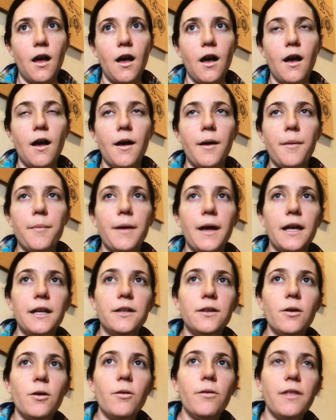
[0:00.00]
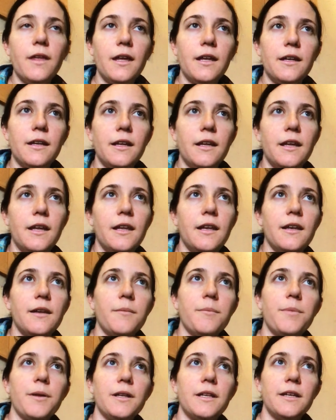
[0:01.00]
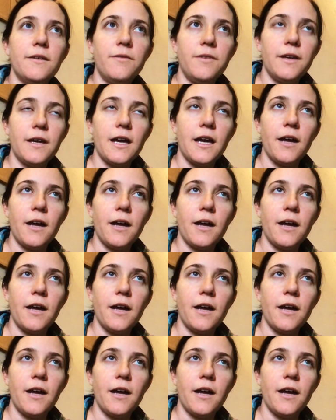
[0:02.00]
Um, I know that in Bolivia,